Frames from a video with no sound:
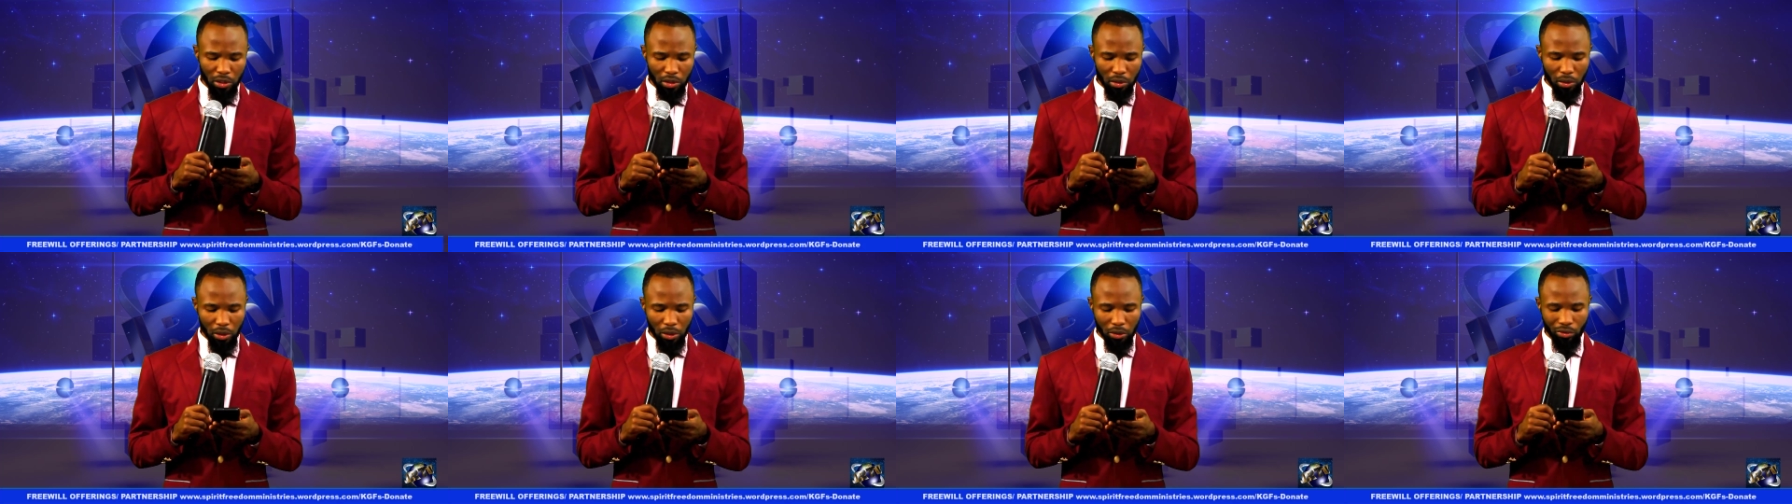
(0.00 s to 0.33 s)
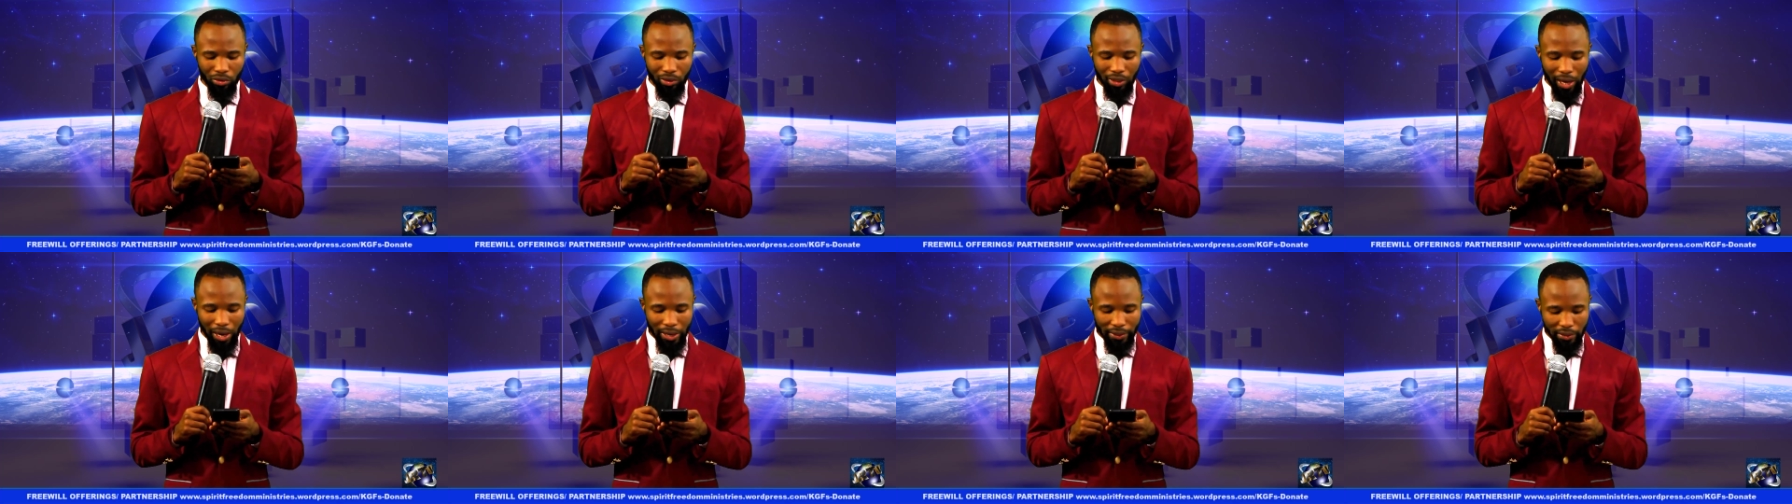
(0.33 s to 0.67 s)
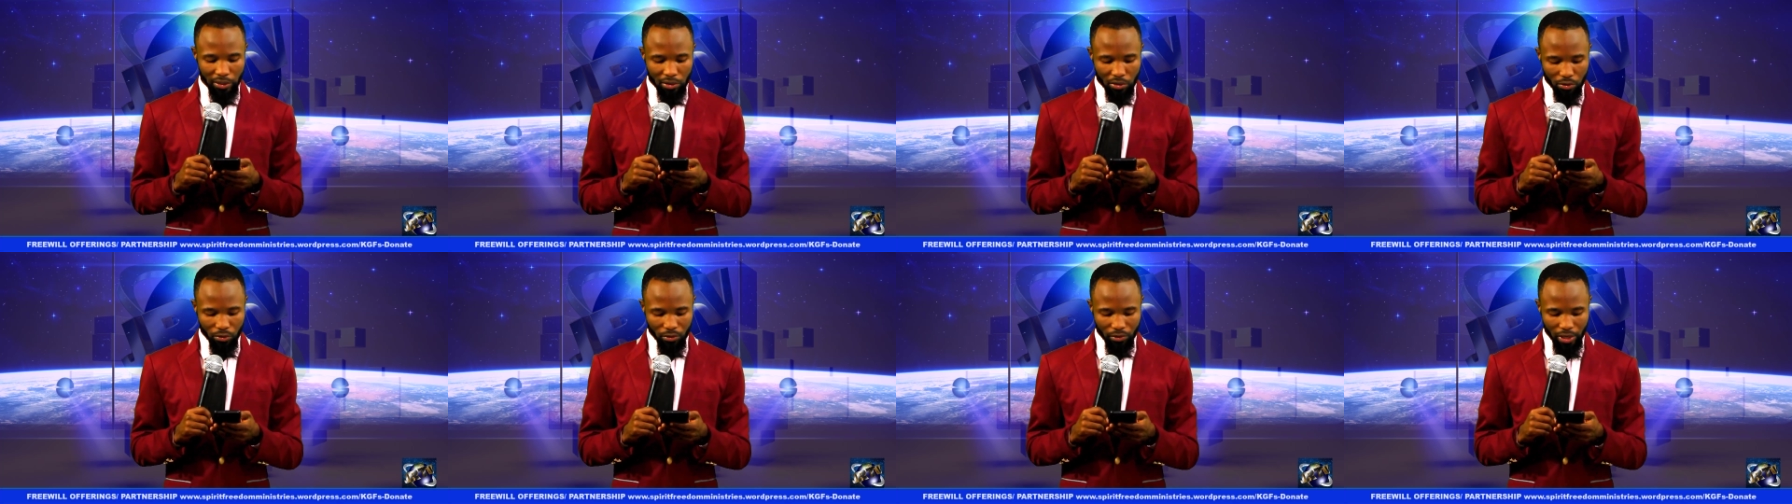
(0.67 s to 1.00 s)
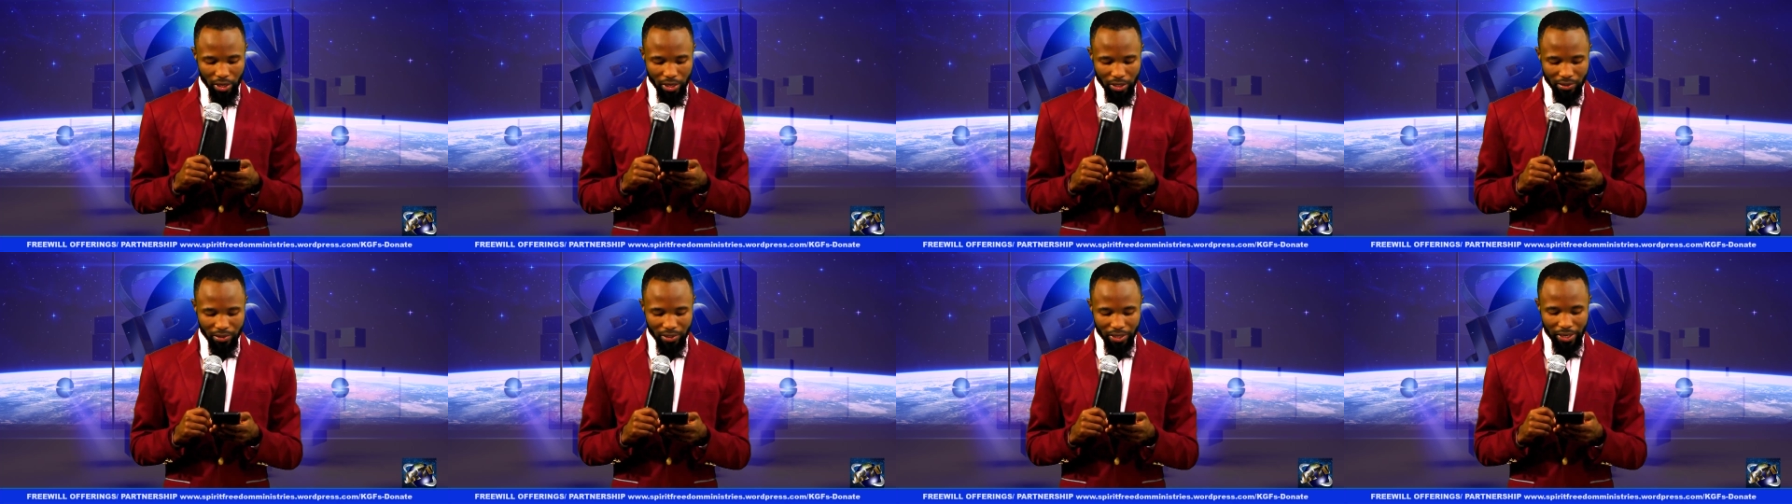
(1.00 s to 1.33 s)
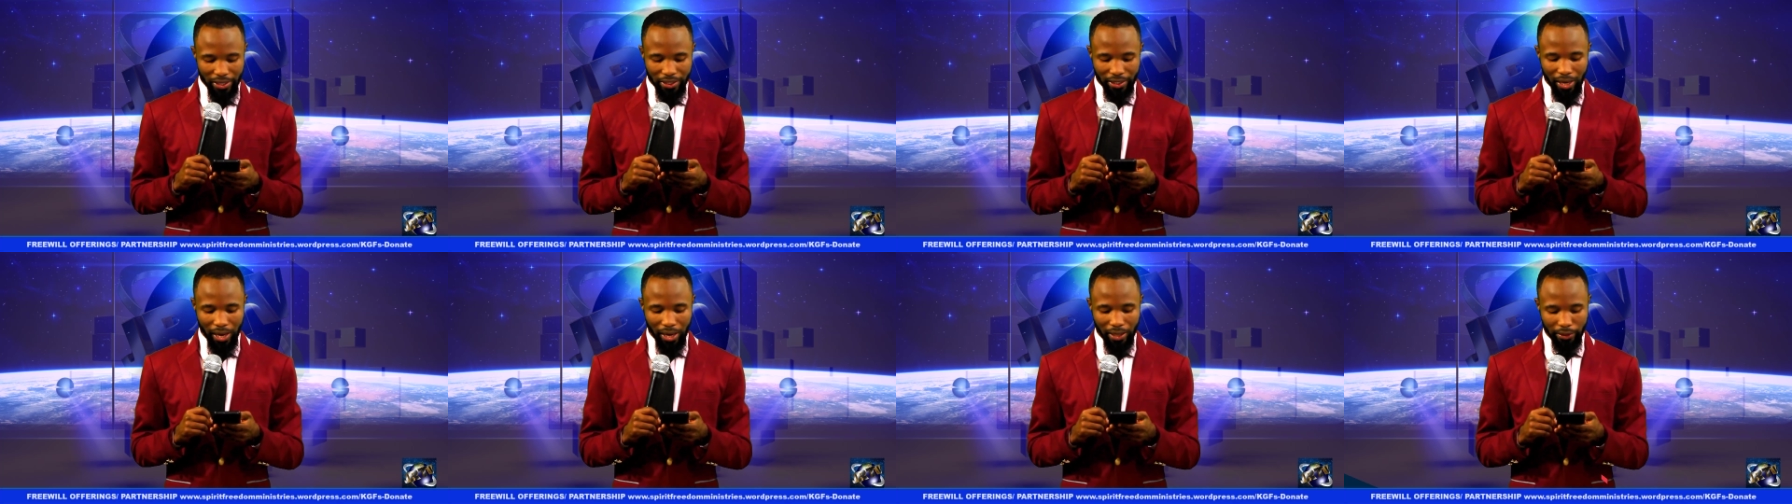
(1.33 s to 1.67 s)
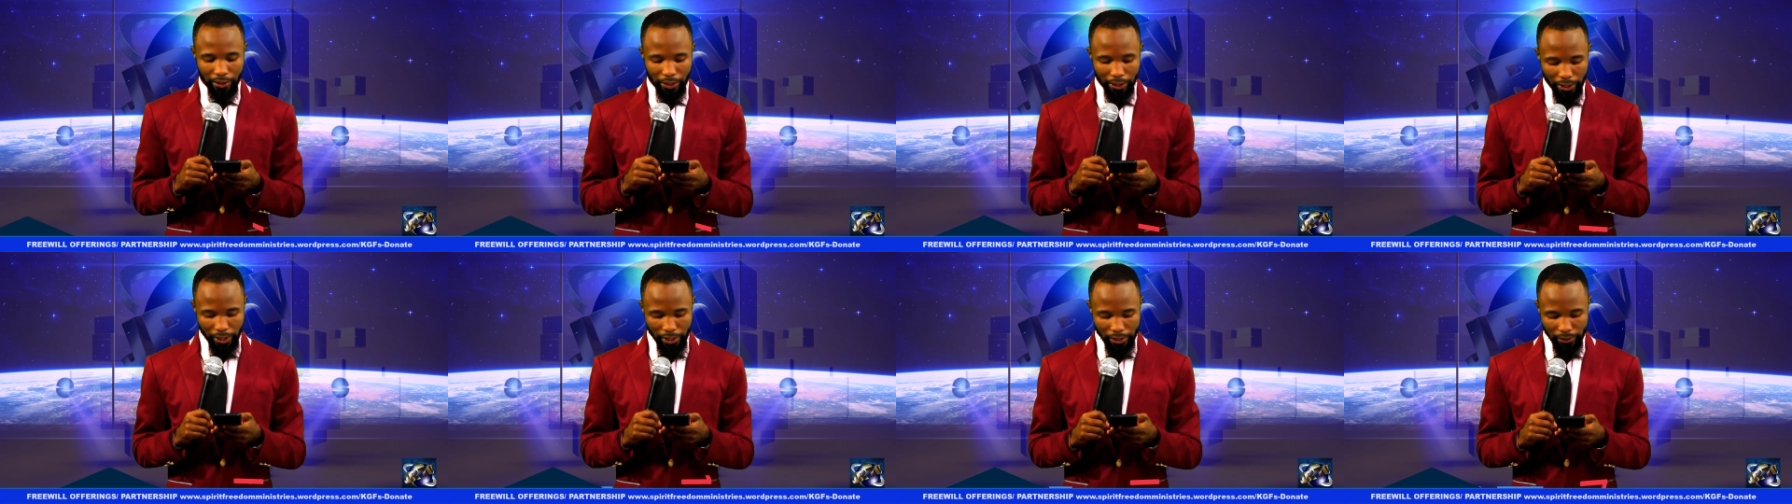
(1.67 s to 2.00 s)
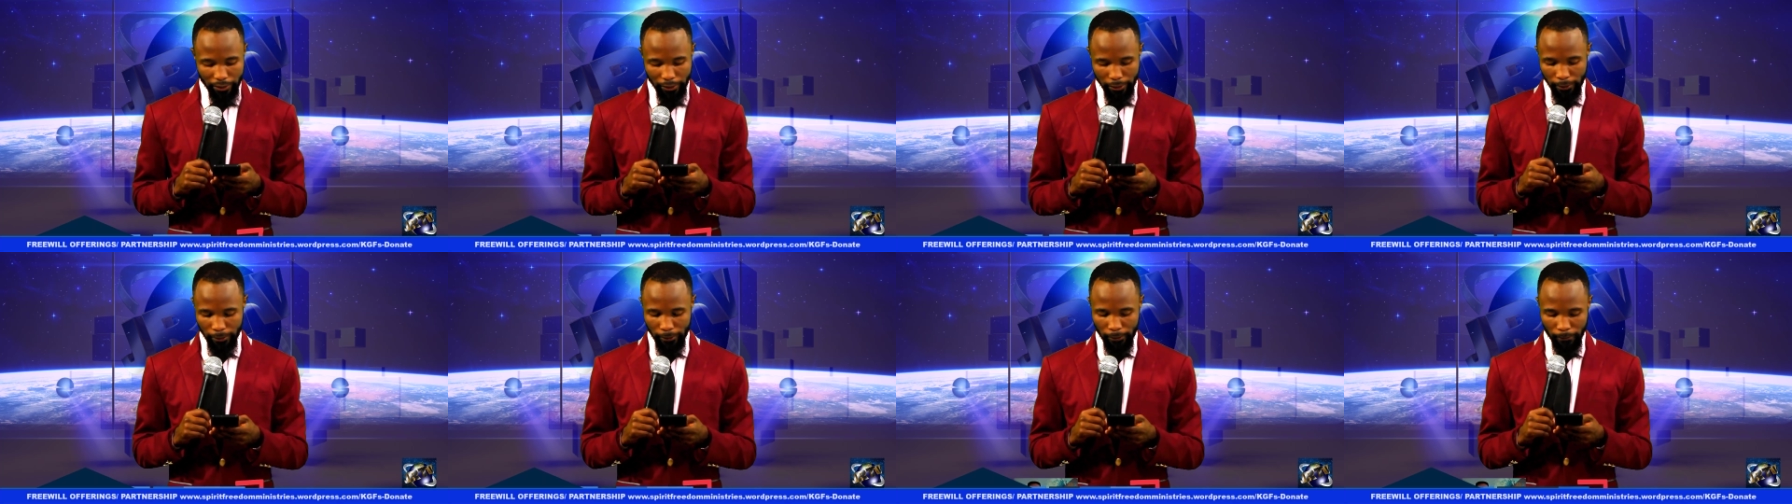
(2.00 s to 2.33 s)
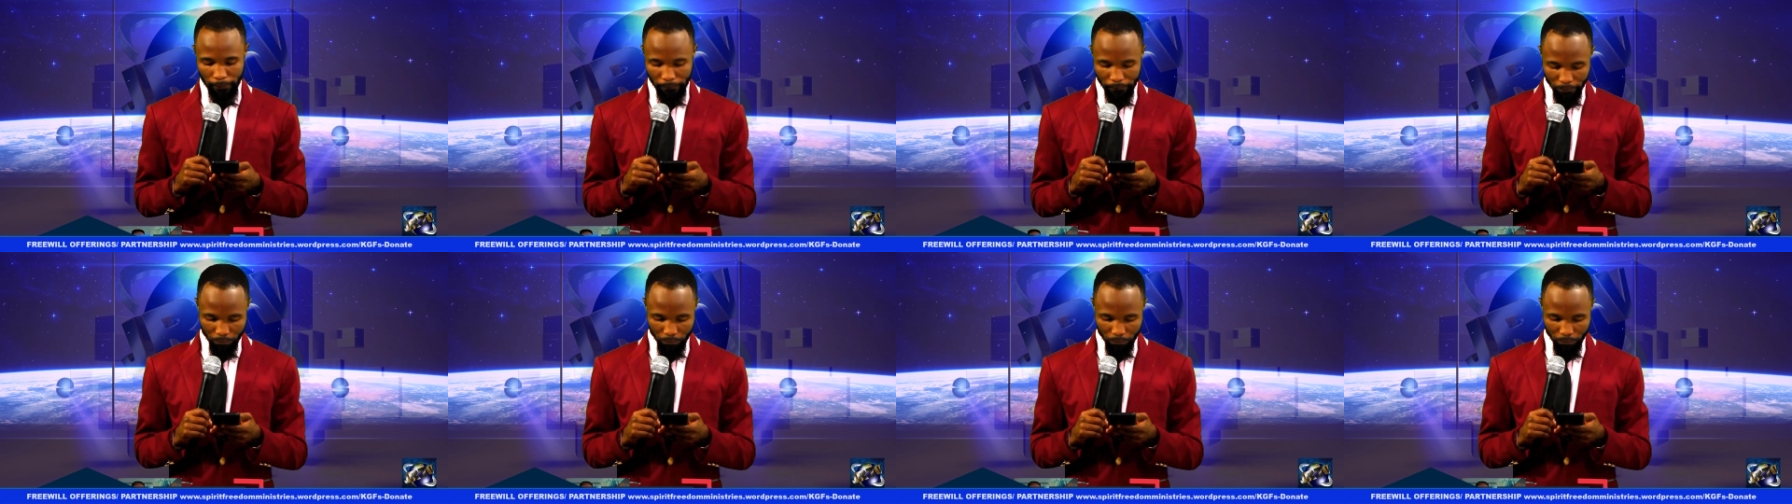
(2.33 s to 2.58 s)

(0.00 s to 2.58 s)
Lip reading: in the United States in Atlanta.